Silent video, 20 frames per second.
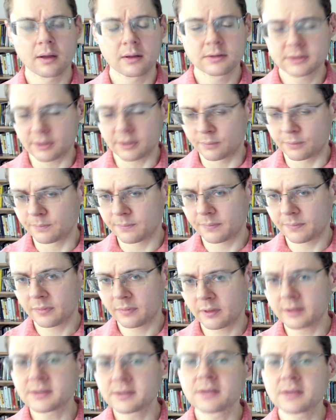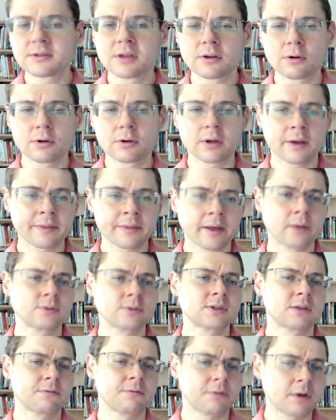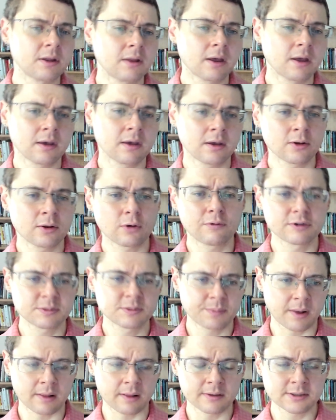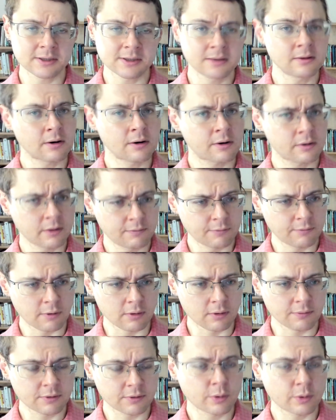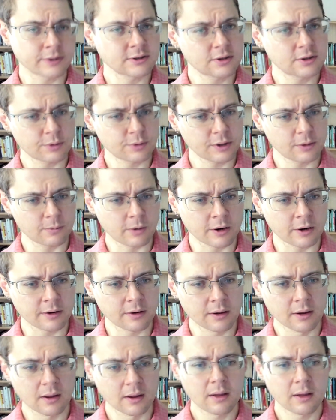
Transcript: So, this institute announced a three day in office policy in early fall of 2021,